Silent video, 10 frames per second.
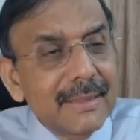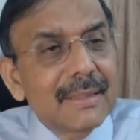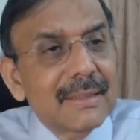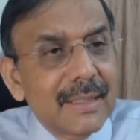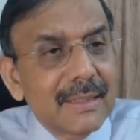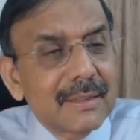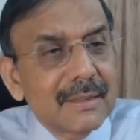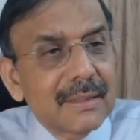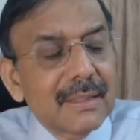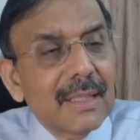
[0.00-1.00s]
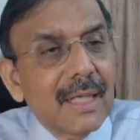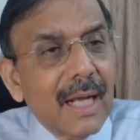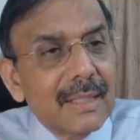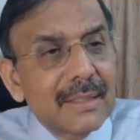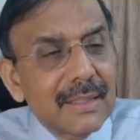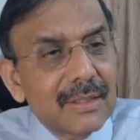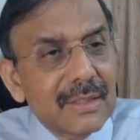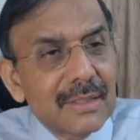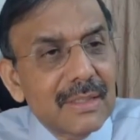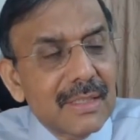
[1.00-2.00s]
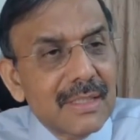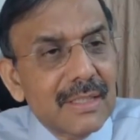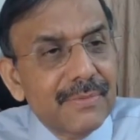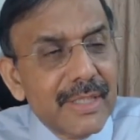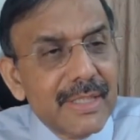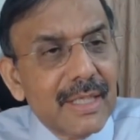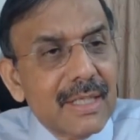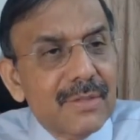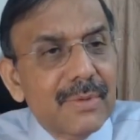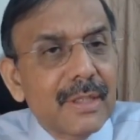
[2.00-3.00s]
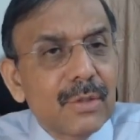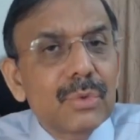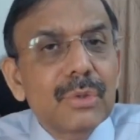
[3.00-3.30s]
at the surgical safety checklist, when they do the timeout,